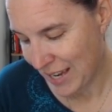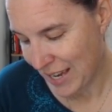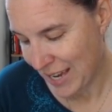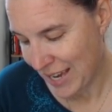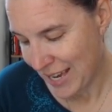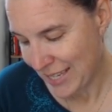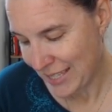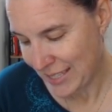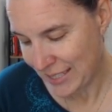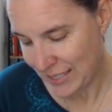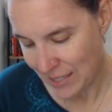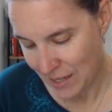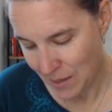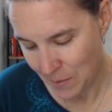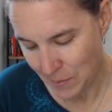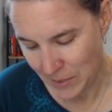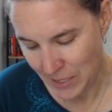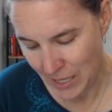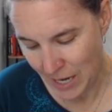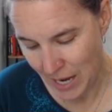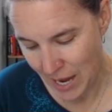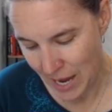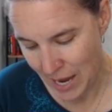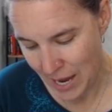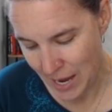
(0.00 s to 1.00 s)

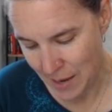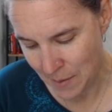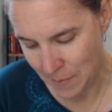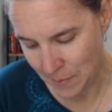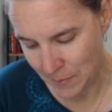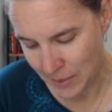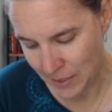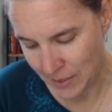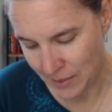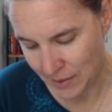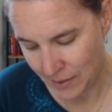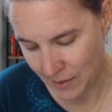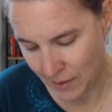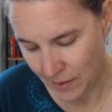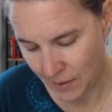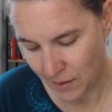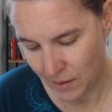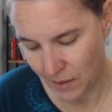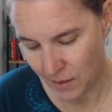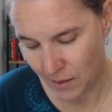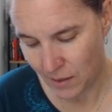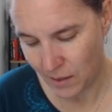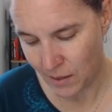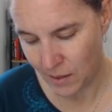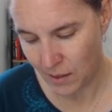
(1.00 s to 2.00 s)
Sometimes,
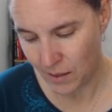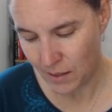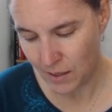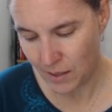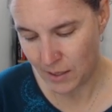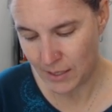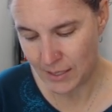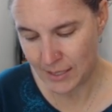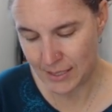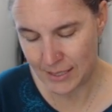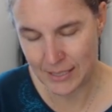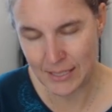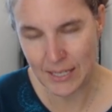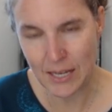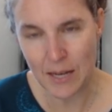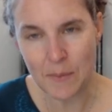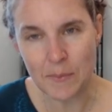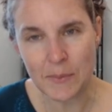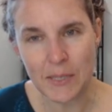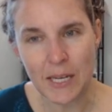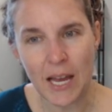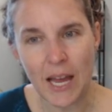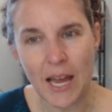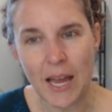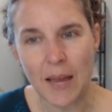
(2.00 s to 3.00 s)

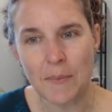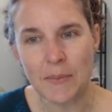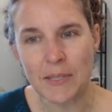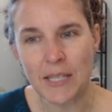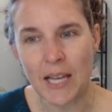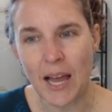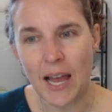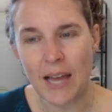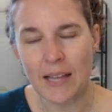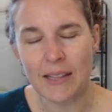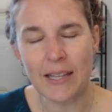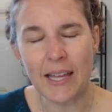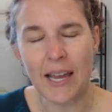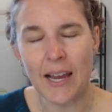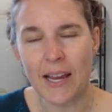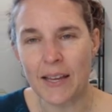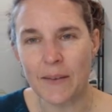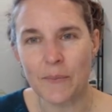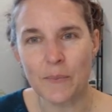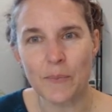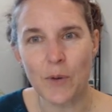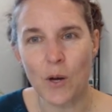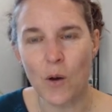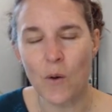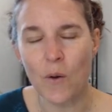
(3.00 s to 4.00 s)
sometimes I like,
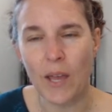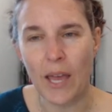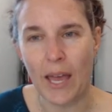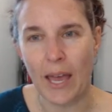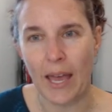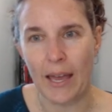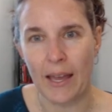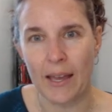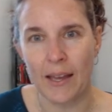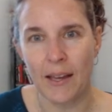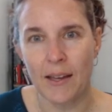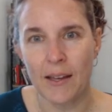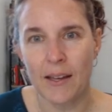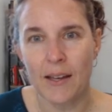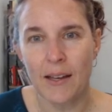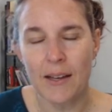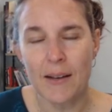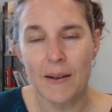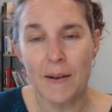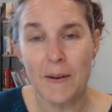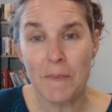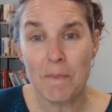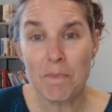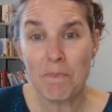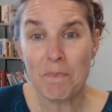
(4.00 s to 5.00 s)
okay,
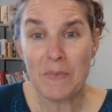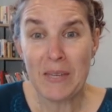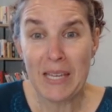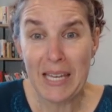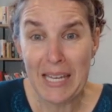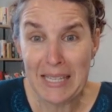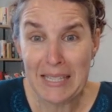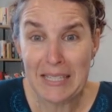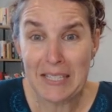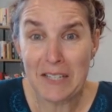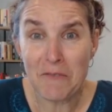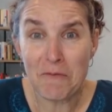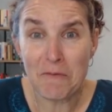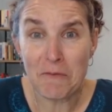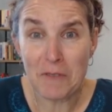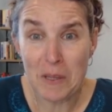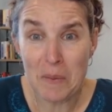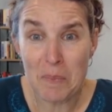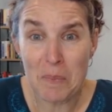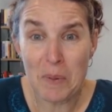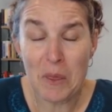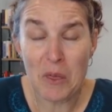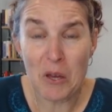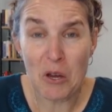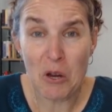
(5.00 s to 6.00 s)
it's a flip
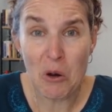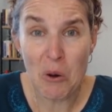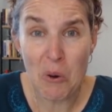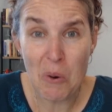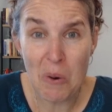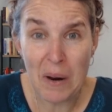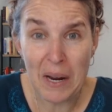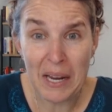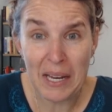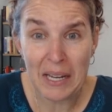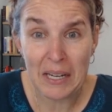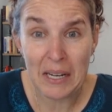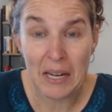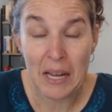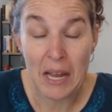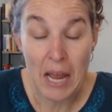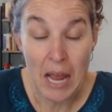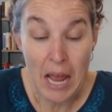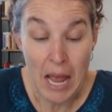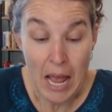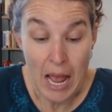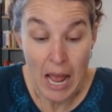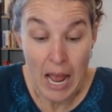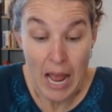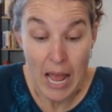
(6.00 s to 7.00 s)
of the coin.
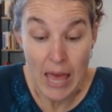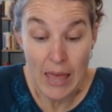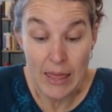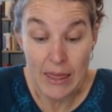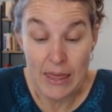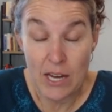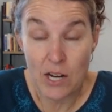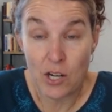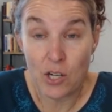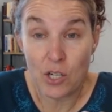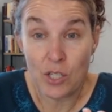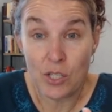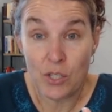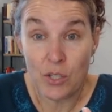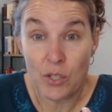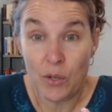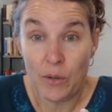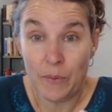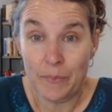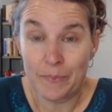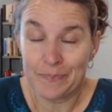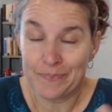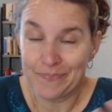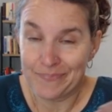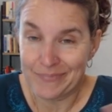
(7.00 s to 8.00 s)
There's
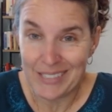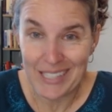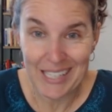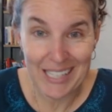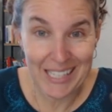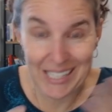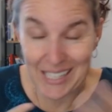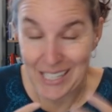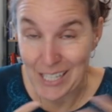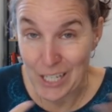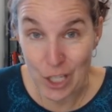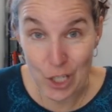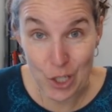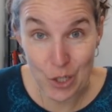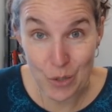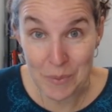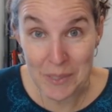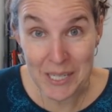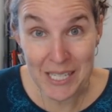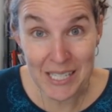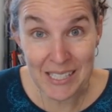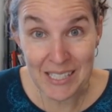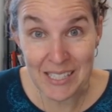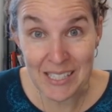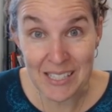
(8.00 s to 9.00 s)
in
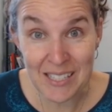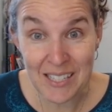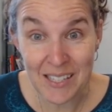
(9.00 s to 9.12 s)
humans,